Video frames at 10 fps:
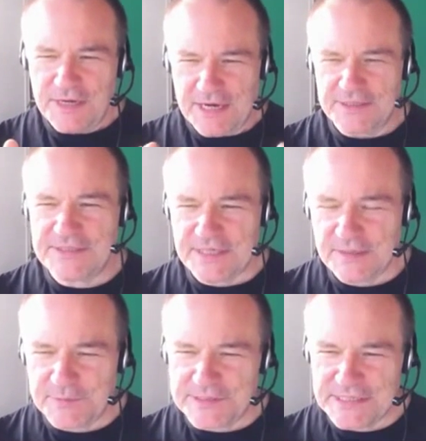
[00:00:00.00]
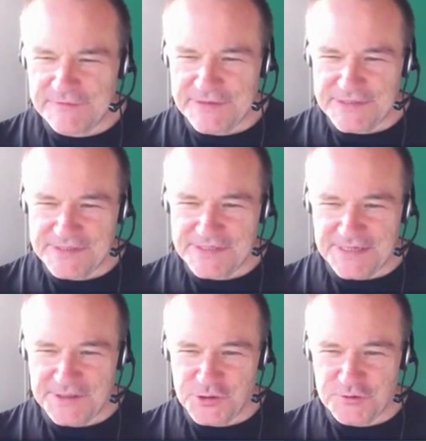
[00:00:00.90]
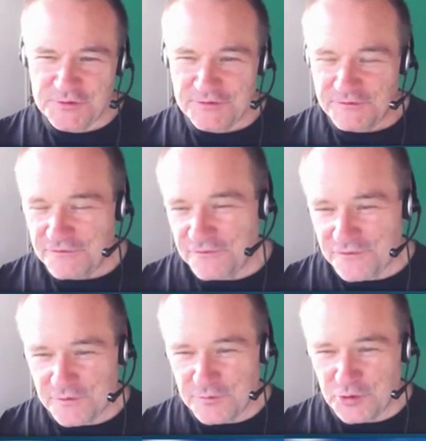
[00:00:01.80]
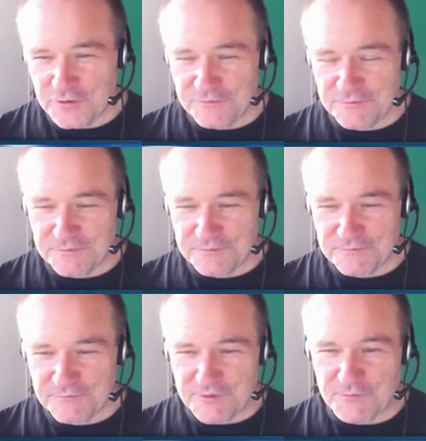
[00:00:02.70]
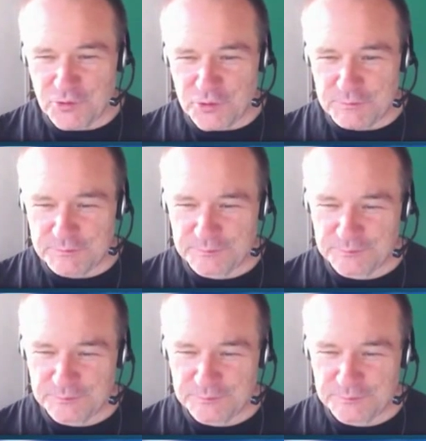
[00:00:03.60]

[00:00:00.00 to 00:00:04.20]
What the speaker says: how to set up a TV station from your front room.